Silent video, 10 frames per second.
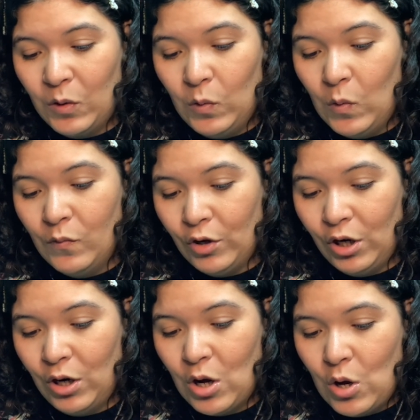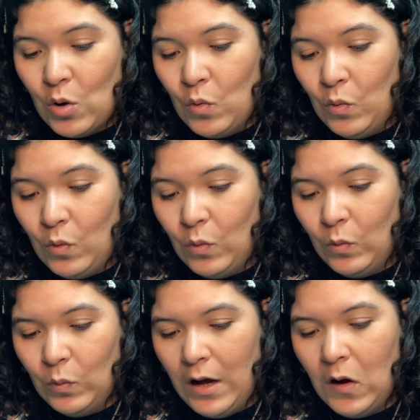
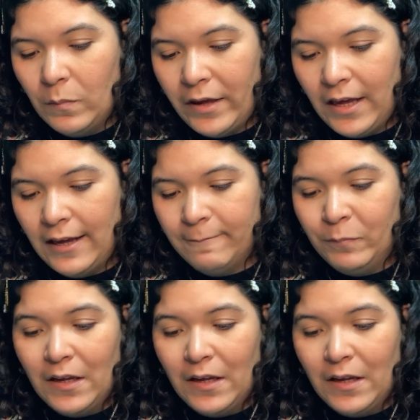overwhelming.